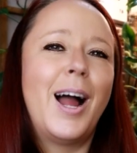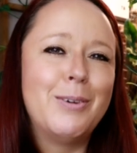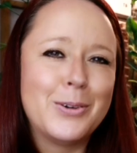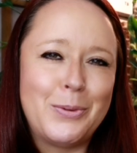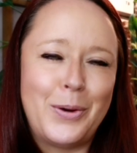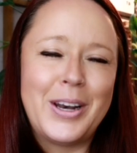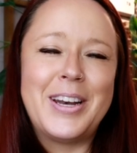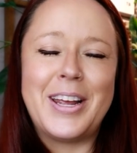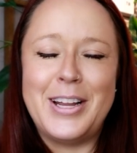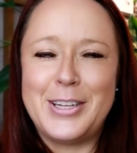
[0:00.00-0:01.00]
I won't go on
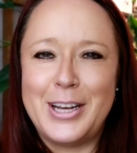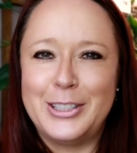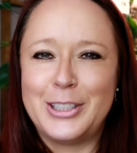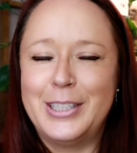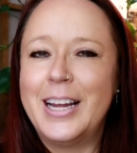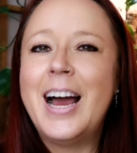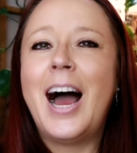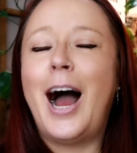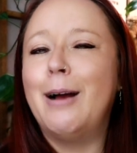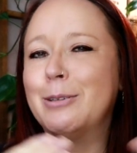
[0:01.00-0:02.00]
a Nikki tangent.
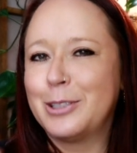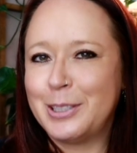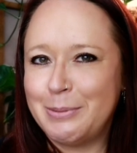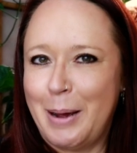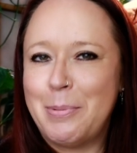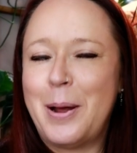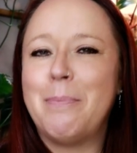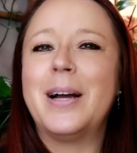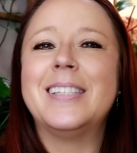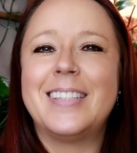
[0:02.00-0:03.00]
I will just wrap it
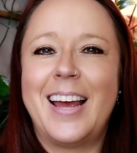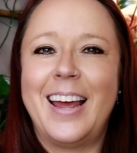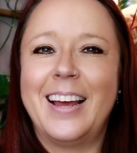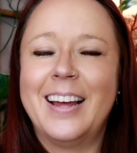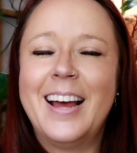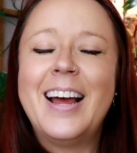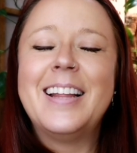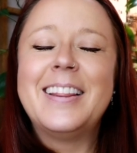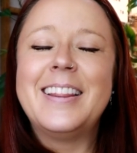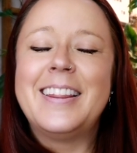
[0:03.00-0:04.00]
up by saying
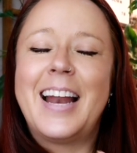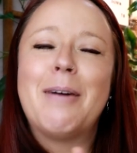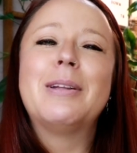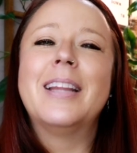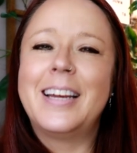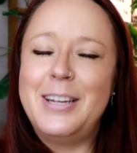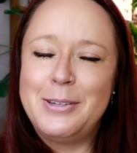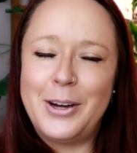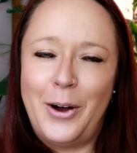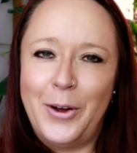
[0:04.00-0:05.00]
that I would like
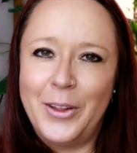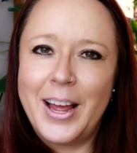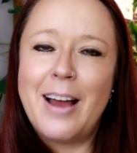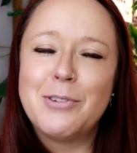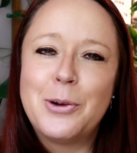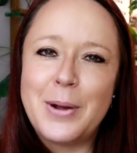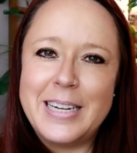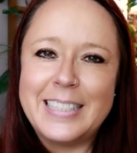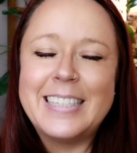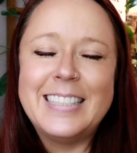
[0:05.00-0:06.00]
you to all have a
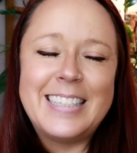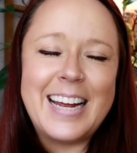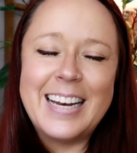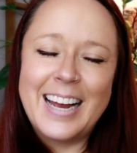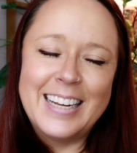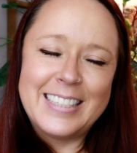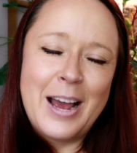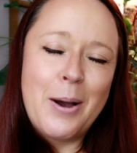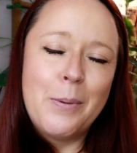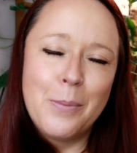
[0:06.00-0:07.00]
great day,
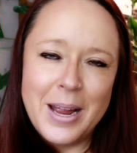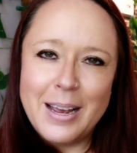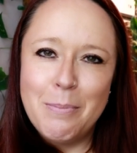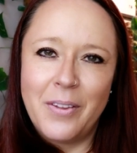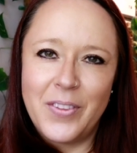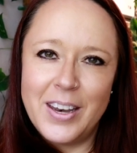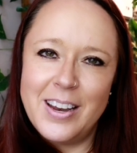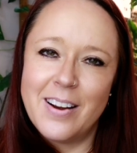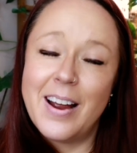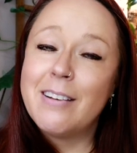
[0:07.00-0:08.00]
night, week, month,
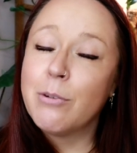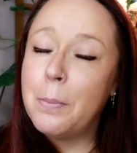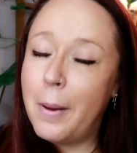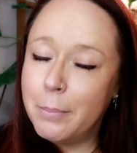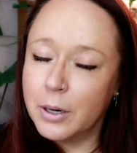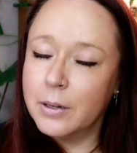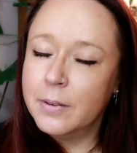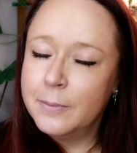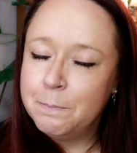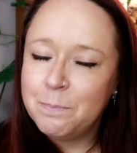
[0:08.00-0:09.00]
and year. And
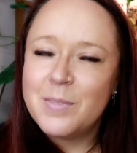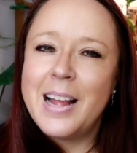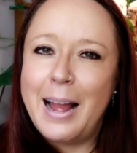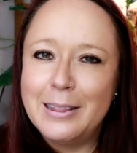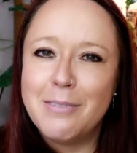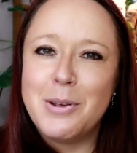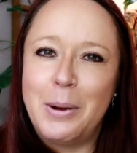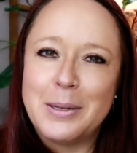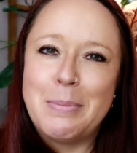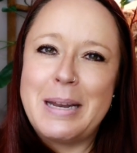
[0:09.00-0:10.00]
remember, I love
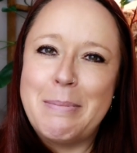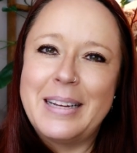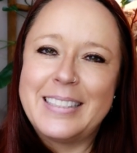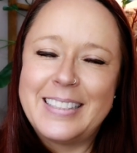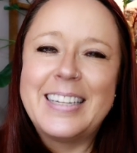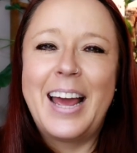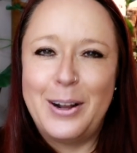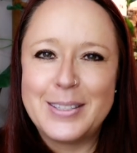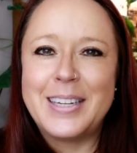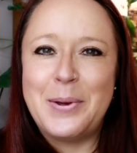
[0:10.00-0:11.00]
you all the bitty bits.
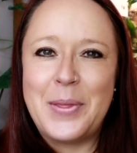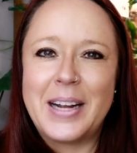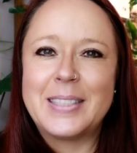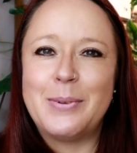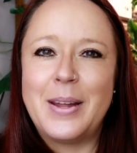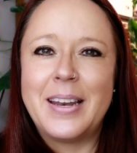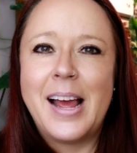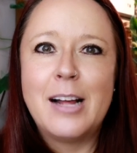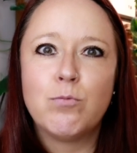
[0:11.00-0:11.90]
And I'll see you in the next one.